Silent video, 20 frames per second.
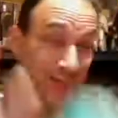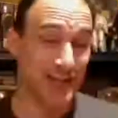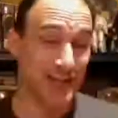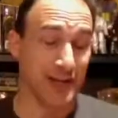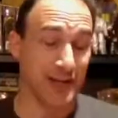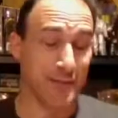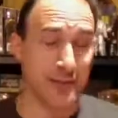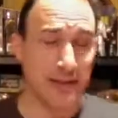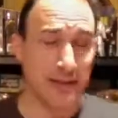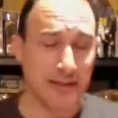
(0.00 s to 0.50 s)

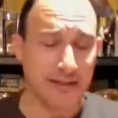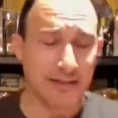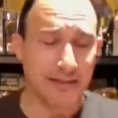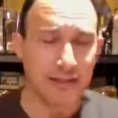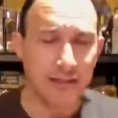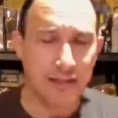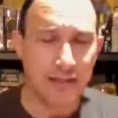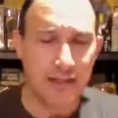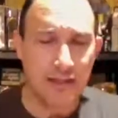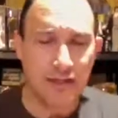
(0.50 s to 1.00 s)
think I'm getting.
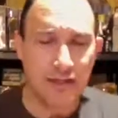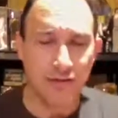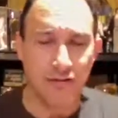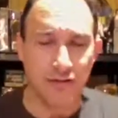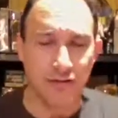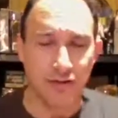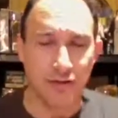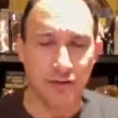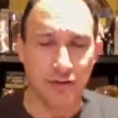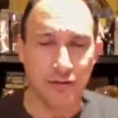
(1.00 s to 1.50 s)

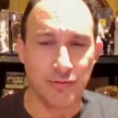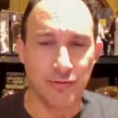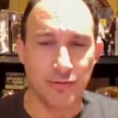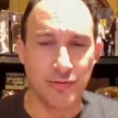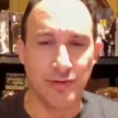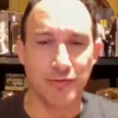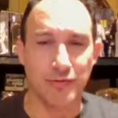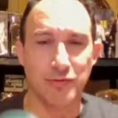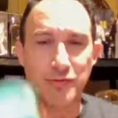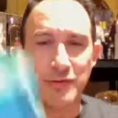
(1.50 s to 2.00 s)
So
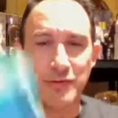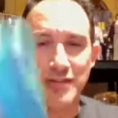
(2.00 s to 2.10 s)
they will